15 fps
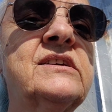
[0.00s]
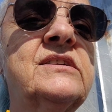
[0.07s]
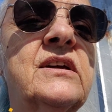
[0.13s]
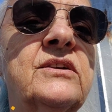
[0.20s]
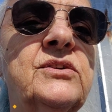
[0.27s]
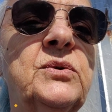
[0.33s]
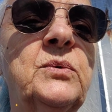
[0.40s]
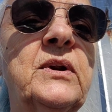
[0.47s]
I'll
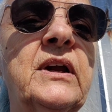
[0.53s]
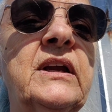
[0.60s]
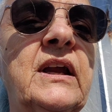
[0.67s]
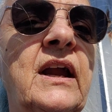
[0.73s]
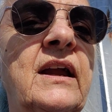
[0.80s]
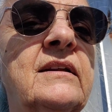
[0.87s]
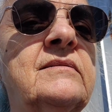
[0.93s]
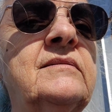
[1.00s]
do what I
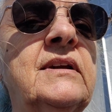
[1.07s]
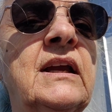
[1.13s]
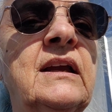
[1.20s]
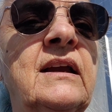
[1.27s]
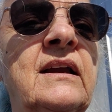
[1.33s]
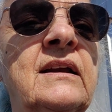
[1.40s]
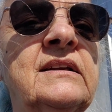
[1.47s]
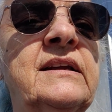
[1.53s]
can
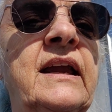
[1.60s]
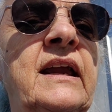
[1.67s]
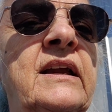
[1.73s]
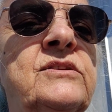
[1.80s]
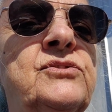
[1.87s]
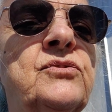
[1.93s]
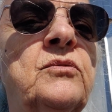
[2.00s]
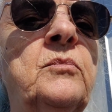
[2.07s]
to
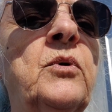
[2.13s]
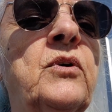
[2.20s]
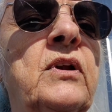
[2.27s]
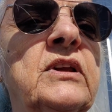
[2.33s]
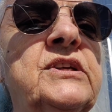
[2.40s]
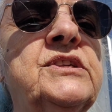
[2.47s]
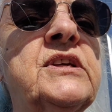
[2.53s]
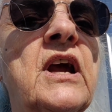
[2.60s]
answer them, or at
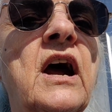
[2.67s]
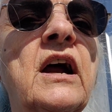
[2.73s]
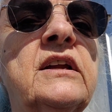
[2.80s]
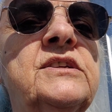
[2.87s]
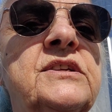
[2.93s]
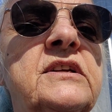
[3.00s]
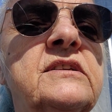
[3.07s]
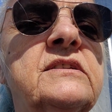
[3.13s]
least guide
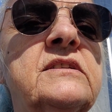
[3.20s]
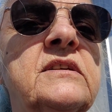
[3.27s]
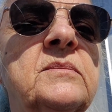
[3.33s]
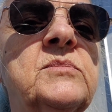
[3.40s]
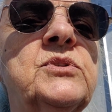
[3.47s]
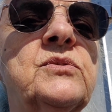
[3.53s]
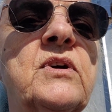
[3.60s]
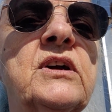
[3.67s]
you in some
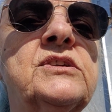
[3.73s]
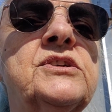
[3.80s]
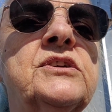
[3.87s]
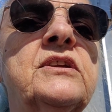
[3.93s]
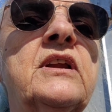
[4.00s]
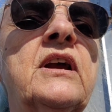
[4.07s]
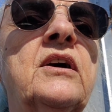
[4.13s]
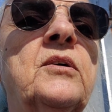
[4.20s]
direction
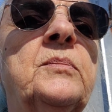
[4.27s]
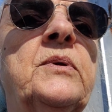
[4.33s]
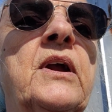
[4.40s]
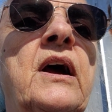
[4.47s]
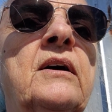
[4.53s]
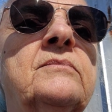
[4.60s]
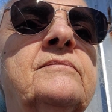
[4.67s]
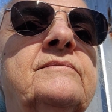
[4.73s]
to help you
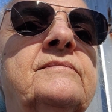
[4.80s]
out.